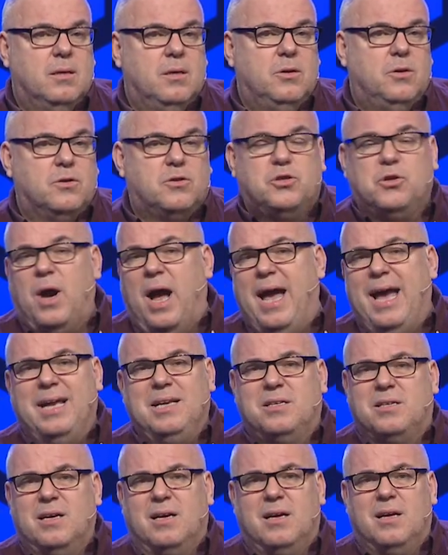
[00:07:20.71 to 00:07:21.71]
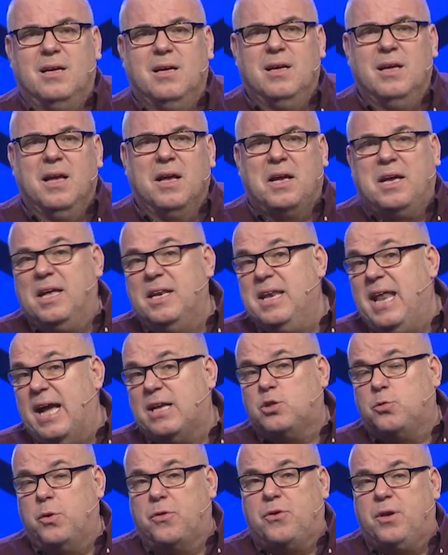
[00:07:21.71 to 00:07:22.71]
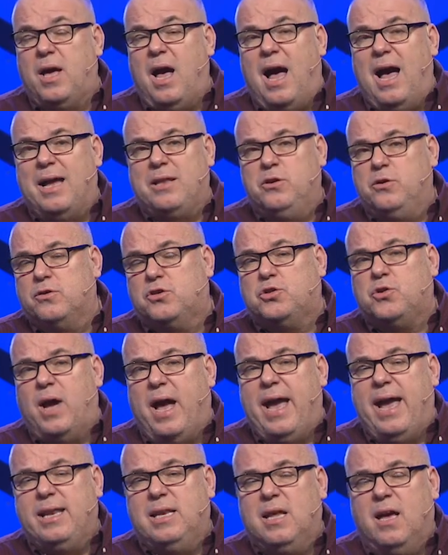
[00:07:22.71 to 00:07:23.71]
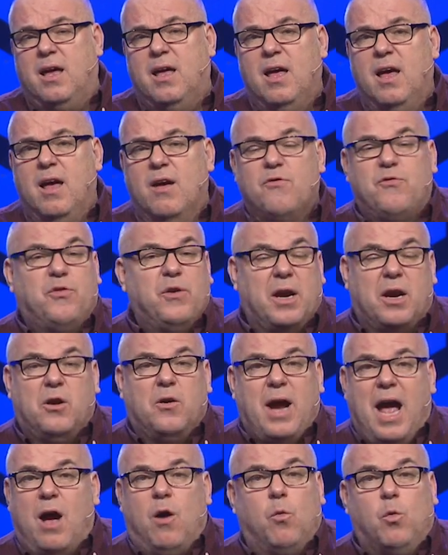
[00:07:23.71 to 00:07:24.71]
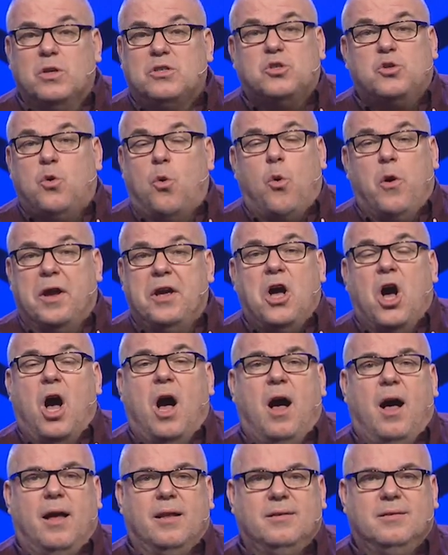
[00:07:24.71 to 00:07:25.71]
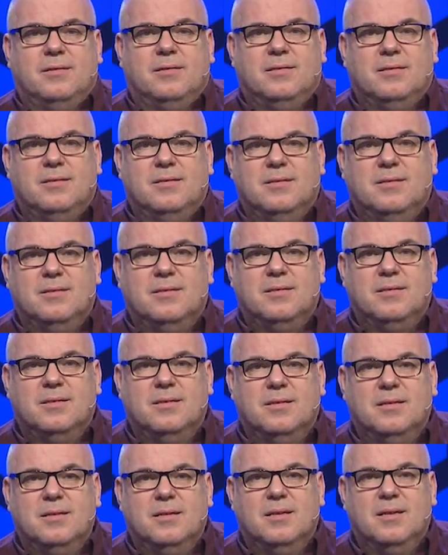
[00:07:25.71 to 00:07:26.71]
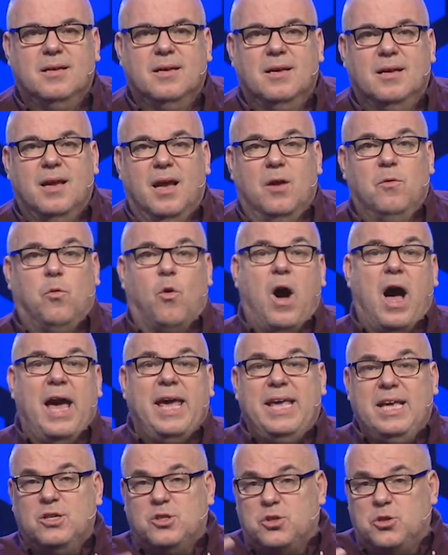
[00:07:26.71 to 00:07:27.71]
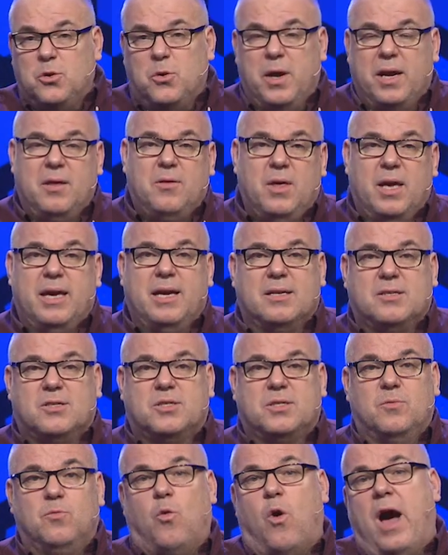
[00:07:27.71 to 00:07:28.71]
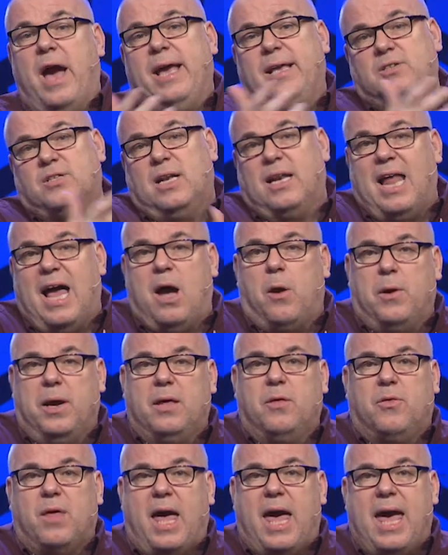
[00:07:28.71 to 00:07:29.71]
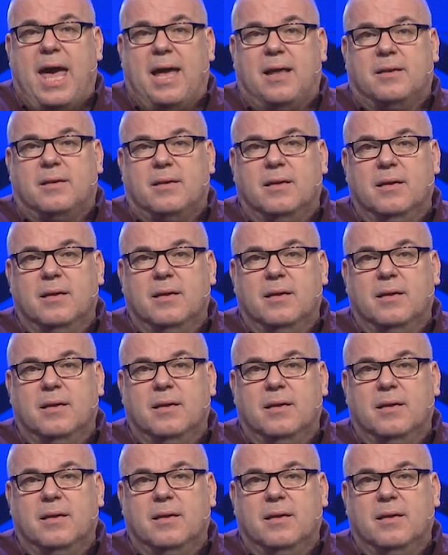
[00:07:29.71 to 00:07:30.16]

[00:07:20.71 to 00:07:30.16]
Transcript: You're trying to connect with God and you're trying to figure out what's going on and why He's doing this and why He's allowing that.